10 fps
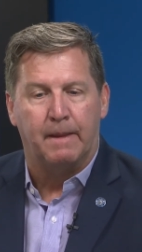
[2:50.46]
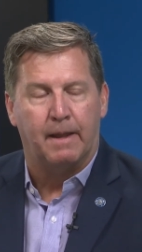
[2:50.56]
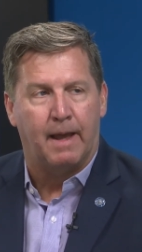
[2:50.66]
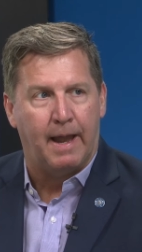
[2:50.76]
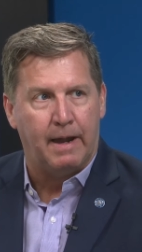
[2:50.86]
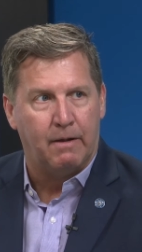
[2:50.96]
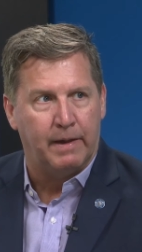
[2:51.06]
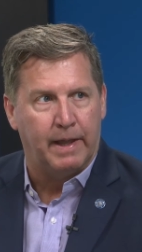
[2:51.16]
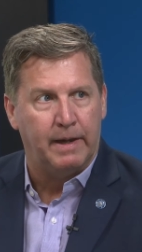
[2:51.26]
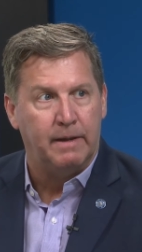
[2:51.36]
higher
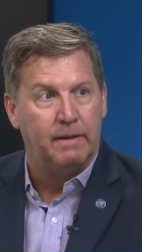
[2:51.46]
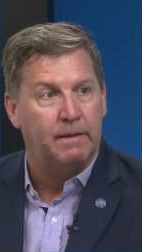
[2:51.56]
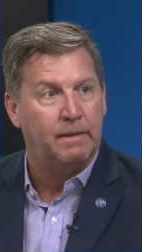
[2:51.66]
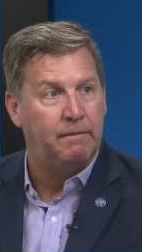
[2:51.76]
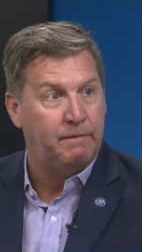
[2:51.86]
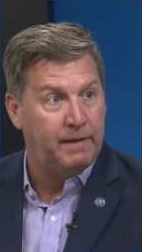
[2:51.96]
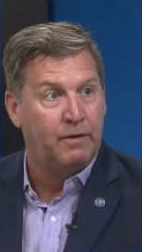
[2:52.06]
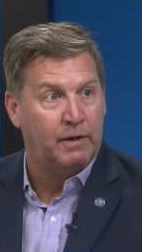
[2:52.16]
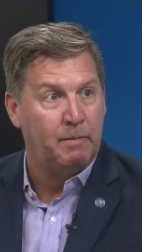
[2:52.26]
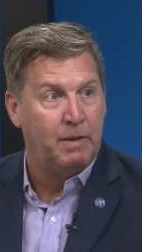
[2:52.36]
ed, the
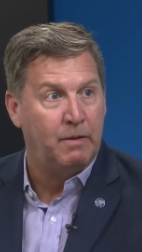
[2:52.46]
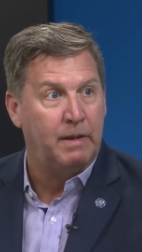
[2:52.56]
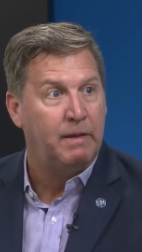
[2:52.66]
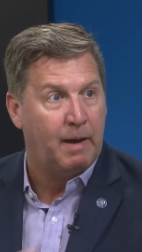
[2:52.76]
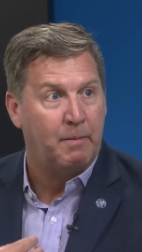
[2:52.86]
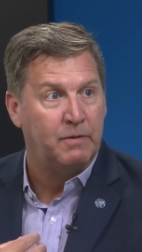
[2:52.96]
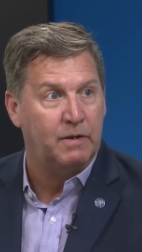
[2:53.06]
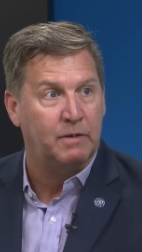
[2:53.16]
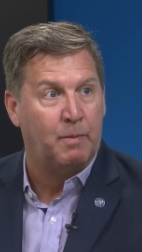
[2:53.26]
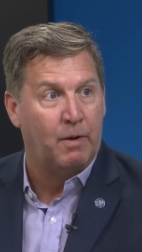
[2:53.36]
vendor community,
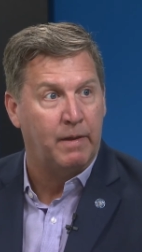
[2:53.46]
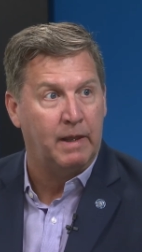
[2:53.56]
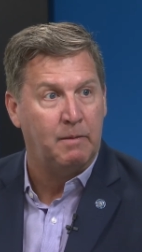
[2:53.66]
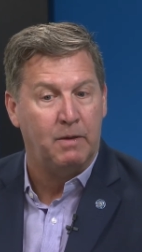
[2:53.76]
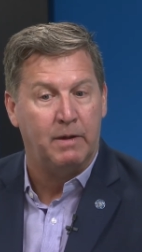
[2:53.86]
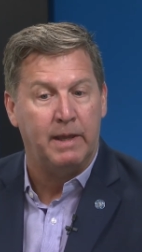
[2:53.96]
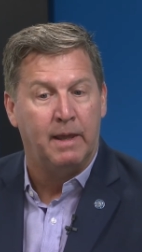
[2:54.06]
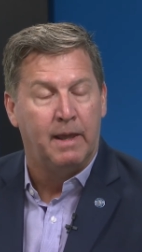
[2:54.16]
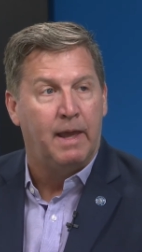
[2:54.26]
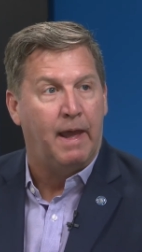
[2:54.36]
Emerson is a part of that community,
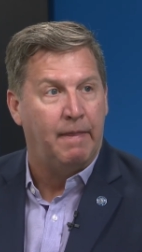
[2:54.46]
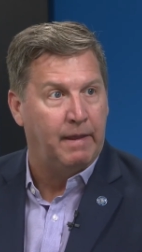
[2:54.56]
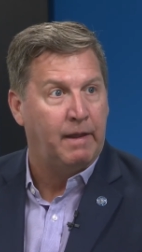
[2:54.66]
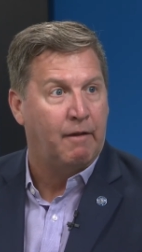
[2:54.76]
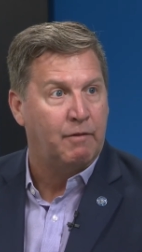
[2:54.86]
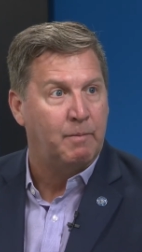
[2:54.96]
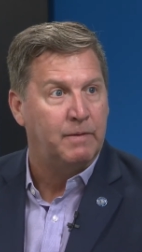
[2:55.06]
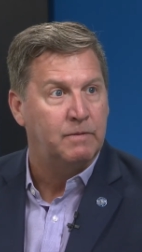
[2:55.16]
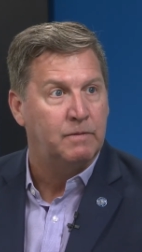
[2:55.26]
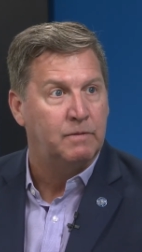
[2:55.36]
and the governments.